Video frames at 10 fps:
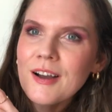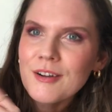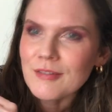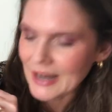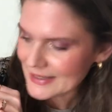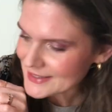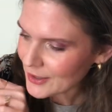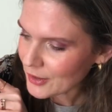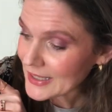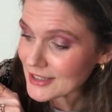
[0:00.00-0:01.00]
Right,
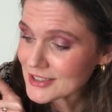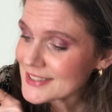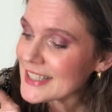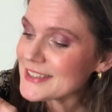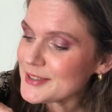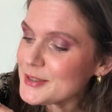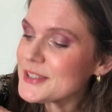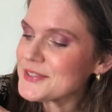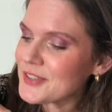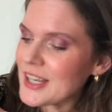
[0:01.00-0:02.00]
so yeah, just 6
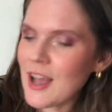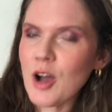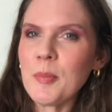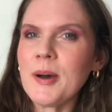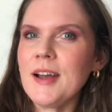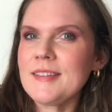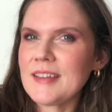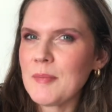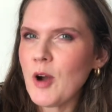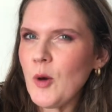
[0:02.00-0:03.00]
uses for now, but
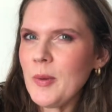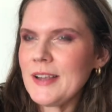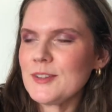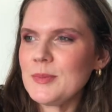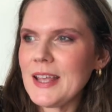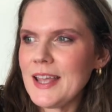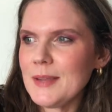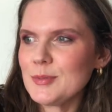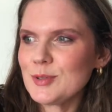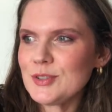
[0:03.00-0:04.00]
I'm hoping to be
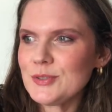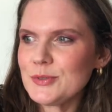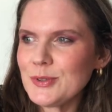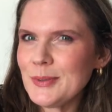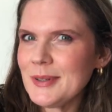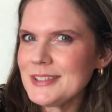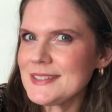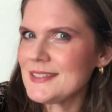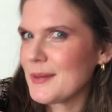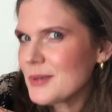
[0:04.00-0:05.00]
able to almost
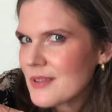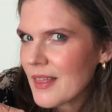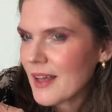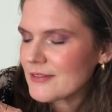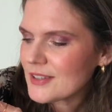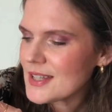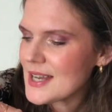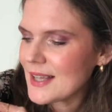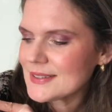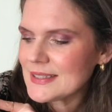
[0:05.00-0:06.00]
double that for the
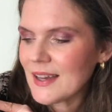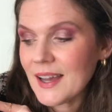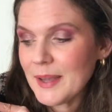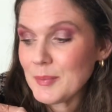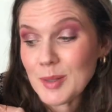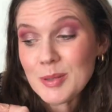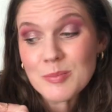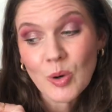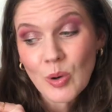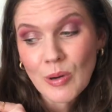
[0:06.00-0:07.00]
next time, maybe
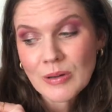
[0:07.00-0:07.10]
more.